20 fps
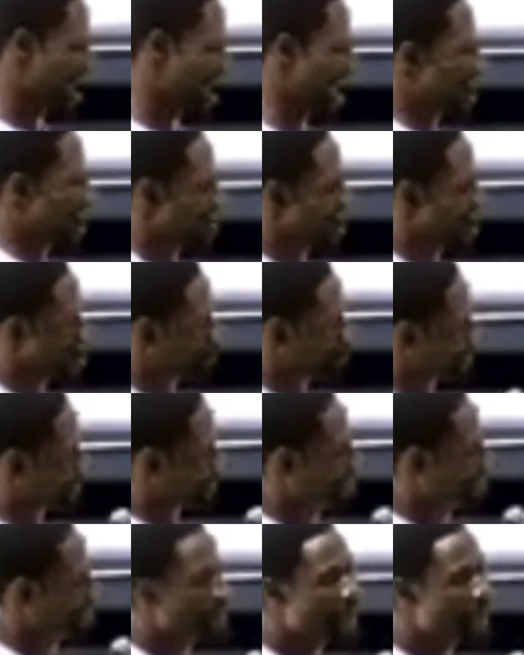I was laid
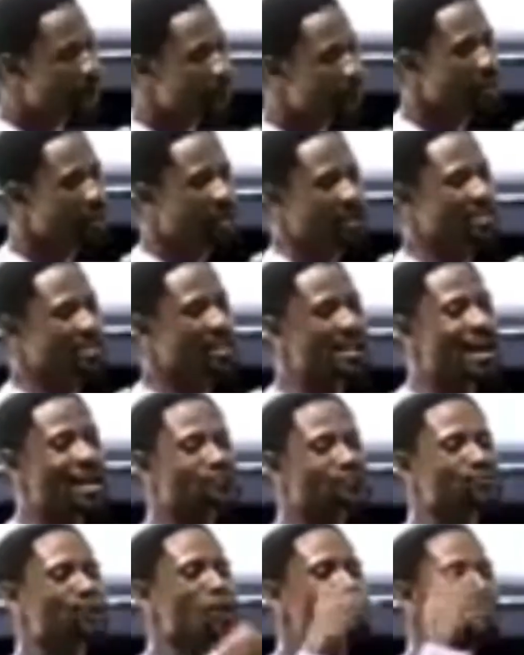down. Then I saw
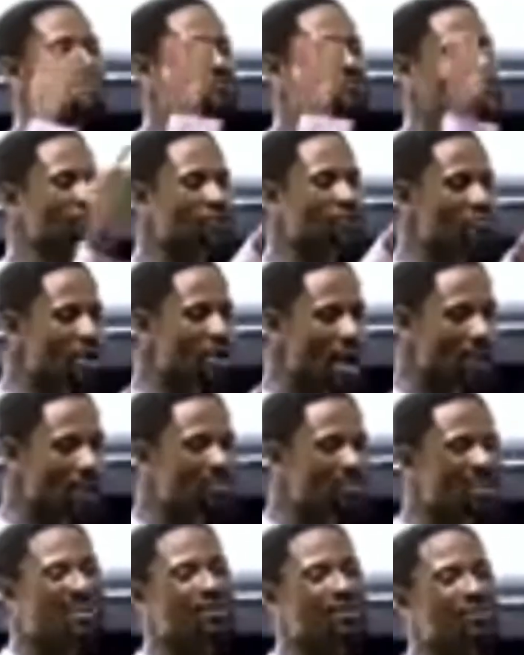my funeral.
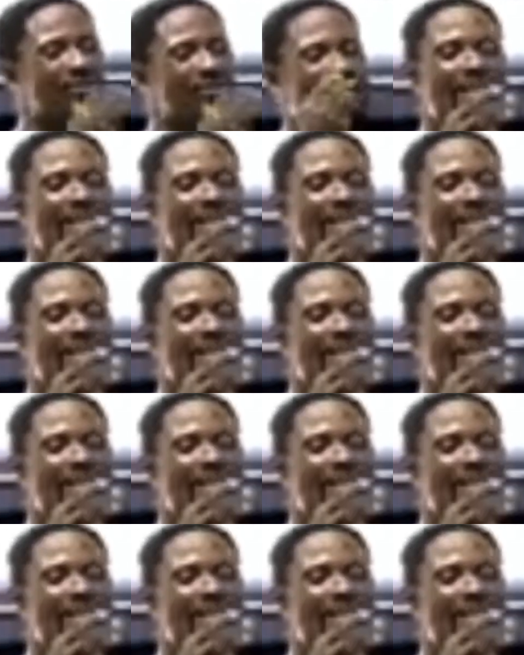They did the